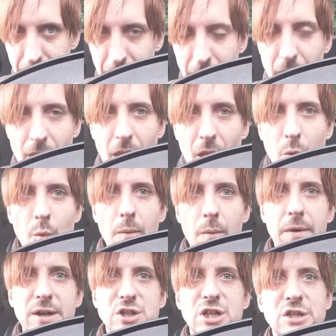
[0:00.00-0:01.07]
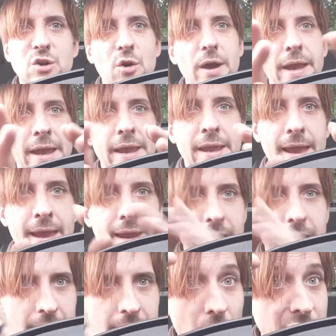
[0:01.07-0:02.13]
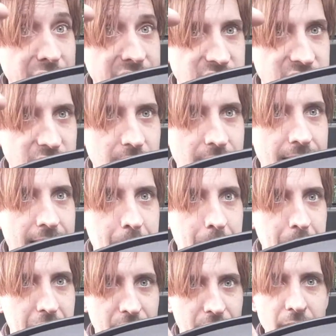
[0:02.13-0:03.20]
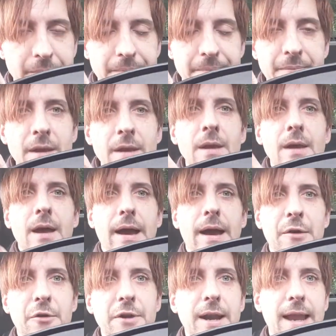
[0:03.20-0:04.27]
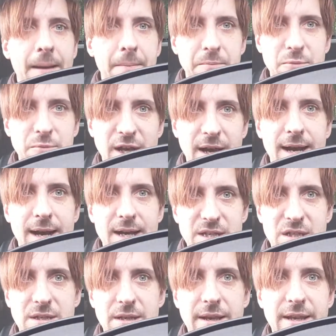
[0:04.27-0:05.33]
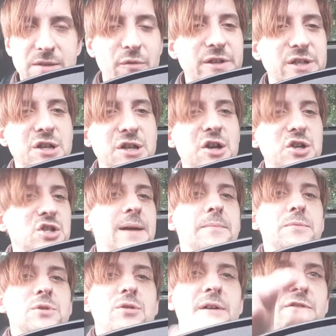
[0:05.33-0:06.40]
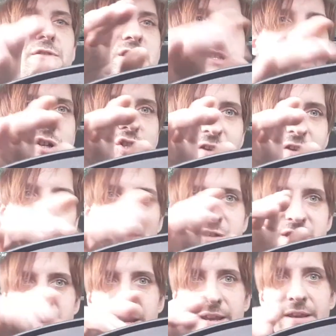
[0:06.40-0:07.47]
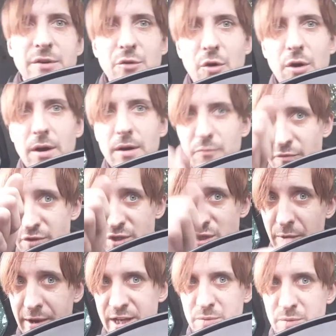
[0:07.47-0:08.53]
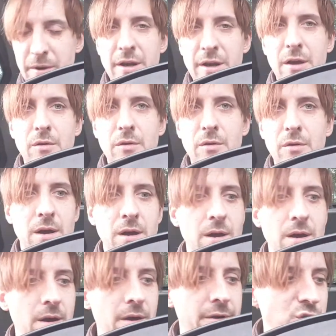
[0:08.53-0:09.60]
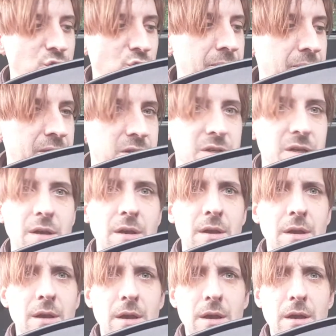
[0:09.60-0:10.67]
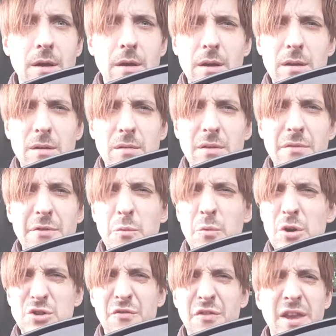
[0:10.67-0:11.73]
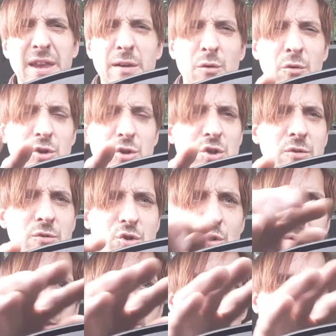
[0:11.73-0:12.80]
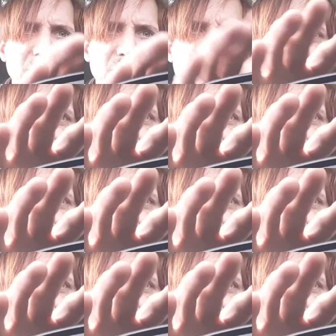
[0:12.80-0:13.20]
one where she's got a light, a lamp, right? And on the lamp, she asks, it's one of these touch lamps. You have to touch it physically, not with a switch, but how to describe this? I don't know if it works with heat or not, I'm not sure, but you touch it